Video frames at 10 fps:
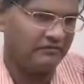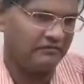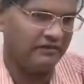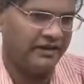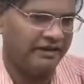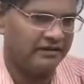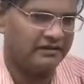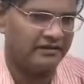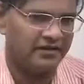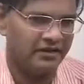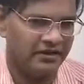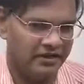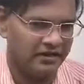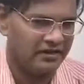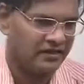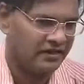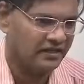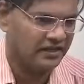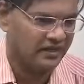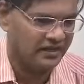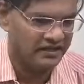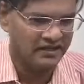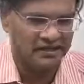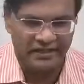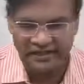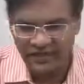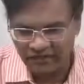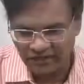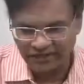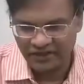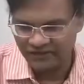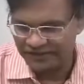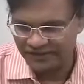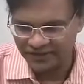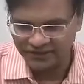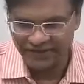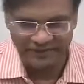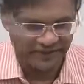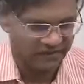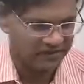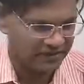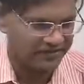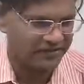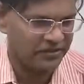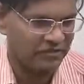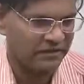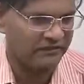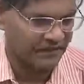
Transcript: white. Okay. And how this conversion takes place, because this is a topic very